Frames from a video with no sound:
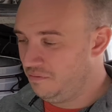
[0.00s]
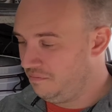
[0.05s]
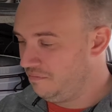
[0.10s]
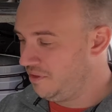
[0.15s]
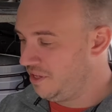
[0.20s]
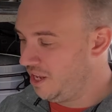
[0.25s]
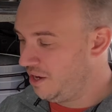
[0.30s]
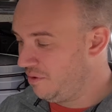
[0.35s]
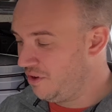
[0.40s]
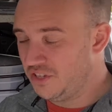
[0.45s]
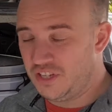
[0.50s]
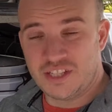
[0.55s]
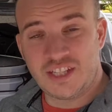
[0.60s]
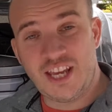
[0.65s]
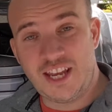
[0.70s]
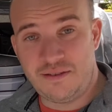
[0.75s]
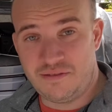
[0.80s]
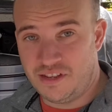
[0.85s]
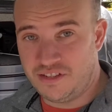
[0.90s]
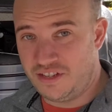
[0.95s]
The only reason I
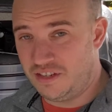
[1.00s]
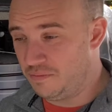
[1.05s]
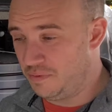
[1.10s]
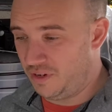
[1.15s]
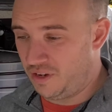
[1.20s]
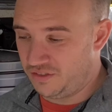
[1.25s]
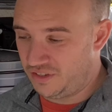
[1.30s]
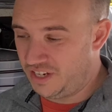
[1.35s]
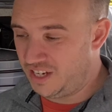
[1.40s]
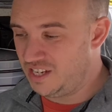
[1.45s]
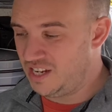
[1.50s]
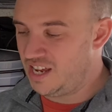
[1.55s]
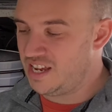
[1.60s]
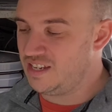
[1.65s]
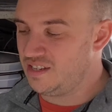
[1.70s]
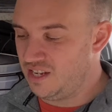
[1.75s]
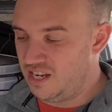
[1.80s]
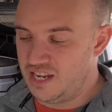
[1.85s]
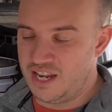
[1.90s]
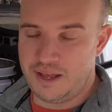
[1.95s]
keep this is because I can
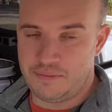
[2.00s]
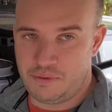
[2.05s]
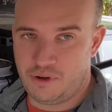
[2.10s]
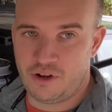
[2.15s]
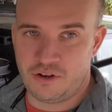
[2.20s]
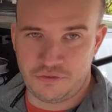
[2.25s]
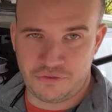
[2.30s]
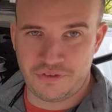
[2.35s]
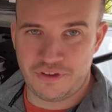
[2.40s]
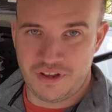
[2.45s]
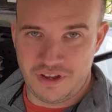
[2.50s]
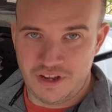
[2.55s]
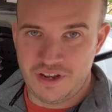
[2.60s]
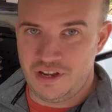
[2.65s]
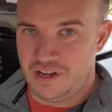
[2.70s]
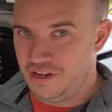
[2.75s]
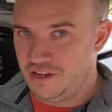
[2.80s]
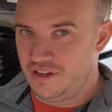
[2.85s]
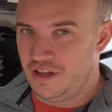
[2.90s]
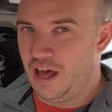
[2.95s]
easily nip off
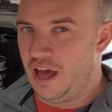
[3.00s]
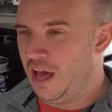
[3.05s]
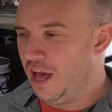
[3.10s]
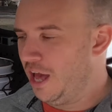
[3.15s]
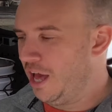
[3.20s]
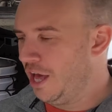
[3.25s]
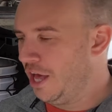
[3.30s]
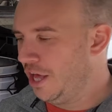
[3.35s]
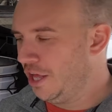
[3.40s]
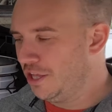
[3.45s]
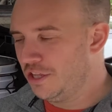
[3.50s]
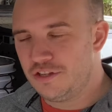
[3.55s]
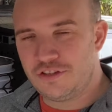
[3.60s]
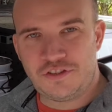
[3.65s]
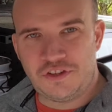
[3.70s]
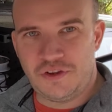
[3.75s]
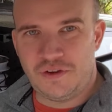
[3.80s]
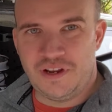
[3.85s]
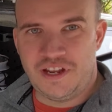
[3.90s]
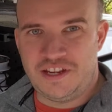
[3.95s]

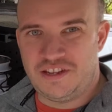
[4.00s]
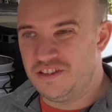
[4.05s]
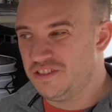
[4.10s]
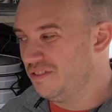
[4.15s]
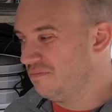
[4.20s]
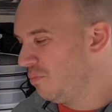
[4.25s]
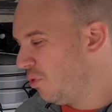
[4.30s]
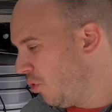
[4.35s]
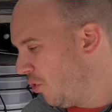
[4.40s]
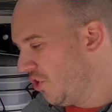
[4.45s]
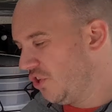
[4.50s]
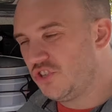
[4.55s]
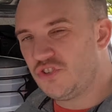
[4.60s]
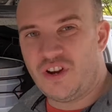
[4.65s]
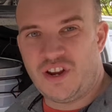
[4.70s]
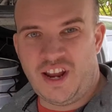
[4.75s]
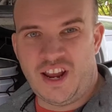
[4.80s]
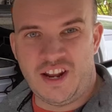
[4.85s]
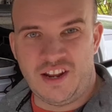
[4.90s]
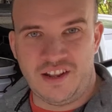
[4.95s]
2 litres and pour it
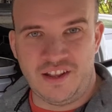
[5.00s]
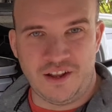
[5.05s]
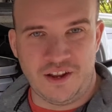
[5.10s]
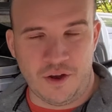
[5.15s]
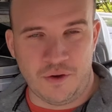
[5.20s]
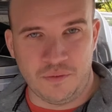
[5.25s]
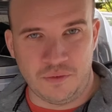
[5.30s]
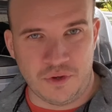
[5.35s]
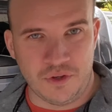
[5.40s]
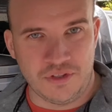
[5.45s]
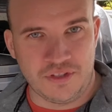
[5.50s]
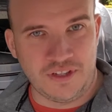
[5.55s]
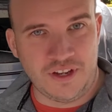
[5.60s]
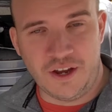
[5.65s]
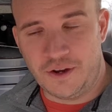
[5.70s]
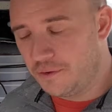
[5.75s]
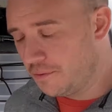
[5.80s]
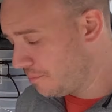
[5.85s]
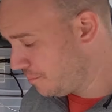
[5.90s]
straight in, and then I know I'm good to go.